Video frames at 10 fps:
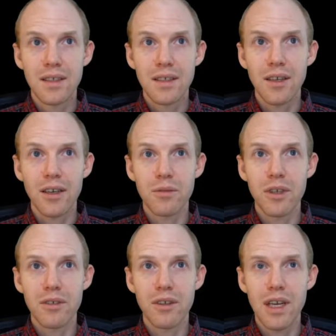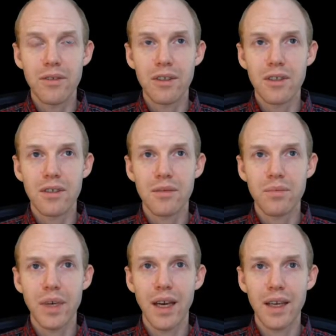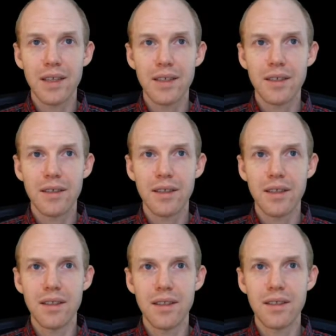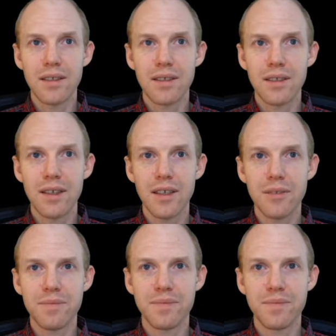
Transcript: hardware driver package, and then um,